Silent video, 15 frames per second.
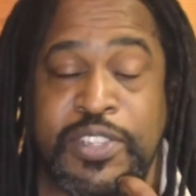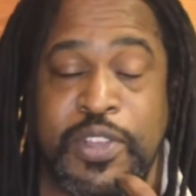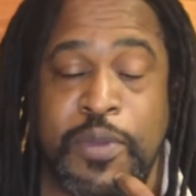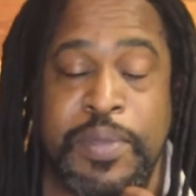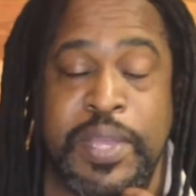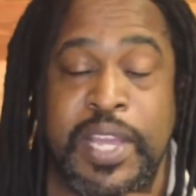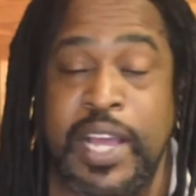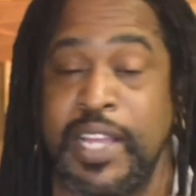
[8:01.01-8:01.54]

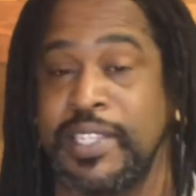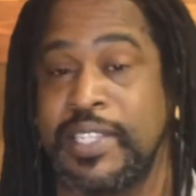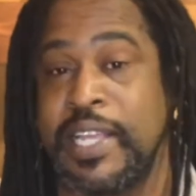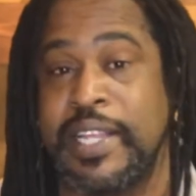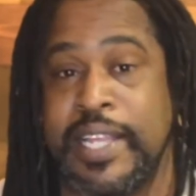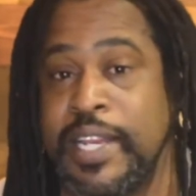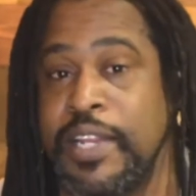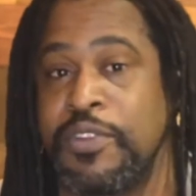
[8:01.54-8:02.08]
So because
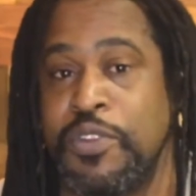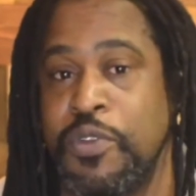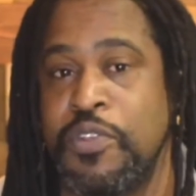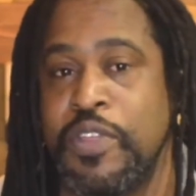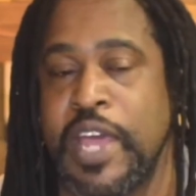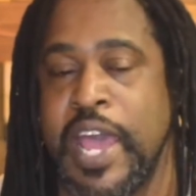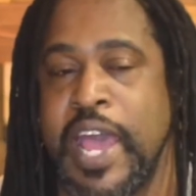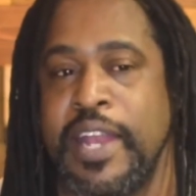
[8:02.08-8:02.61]
they didn't
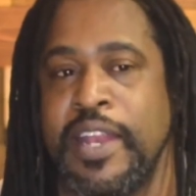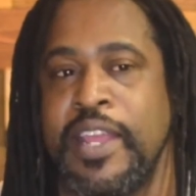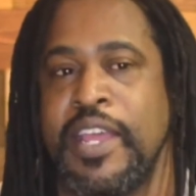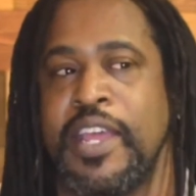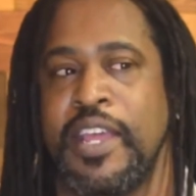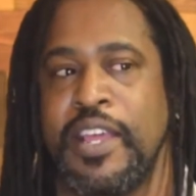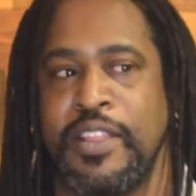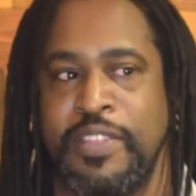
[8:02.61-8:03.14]
do that,
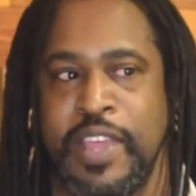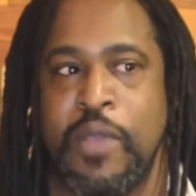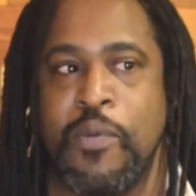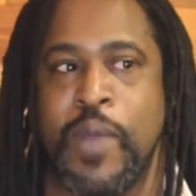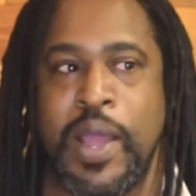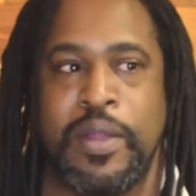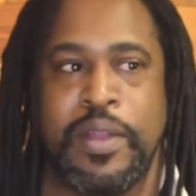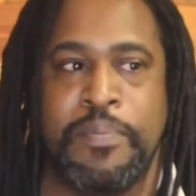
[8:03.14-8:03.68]
they
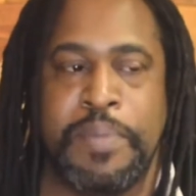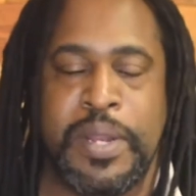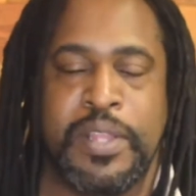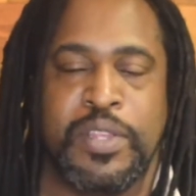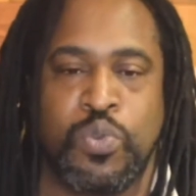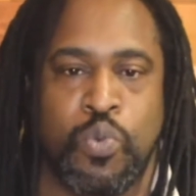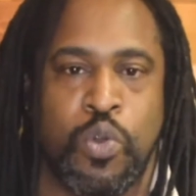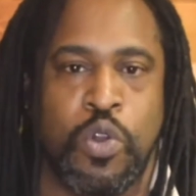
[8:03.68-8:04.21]
wound up in
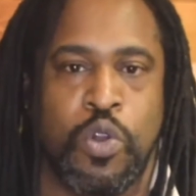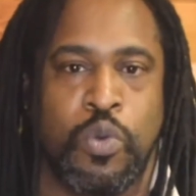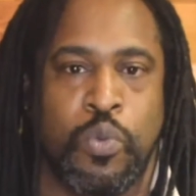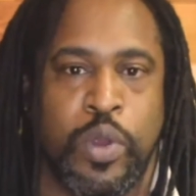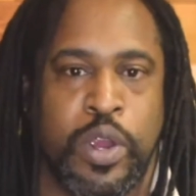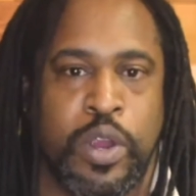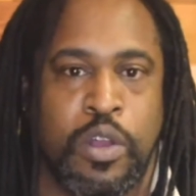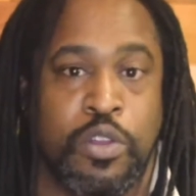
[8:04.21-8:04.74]
this world
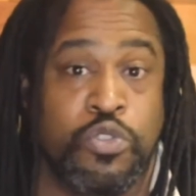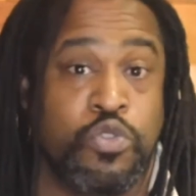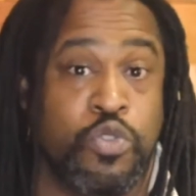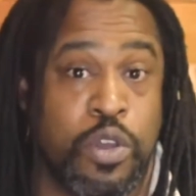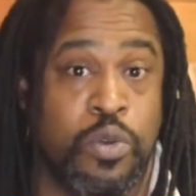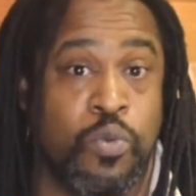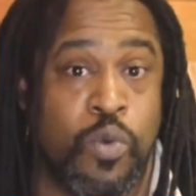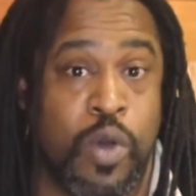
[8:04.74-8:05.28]
where
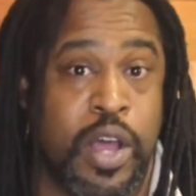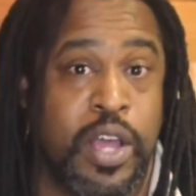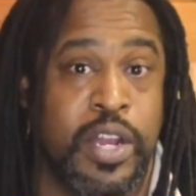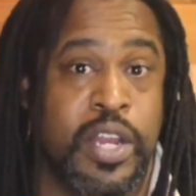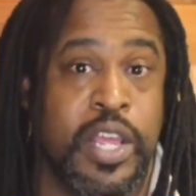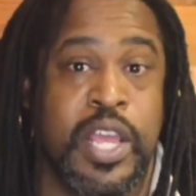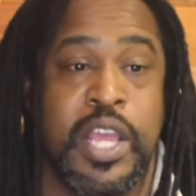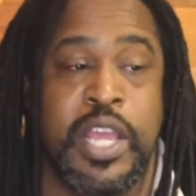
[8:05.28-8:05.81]
Ultron
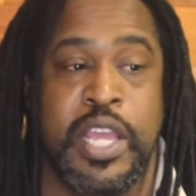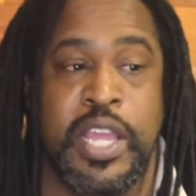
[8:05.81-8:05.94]
won.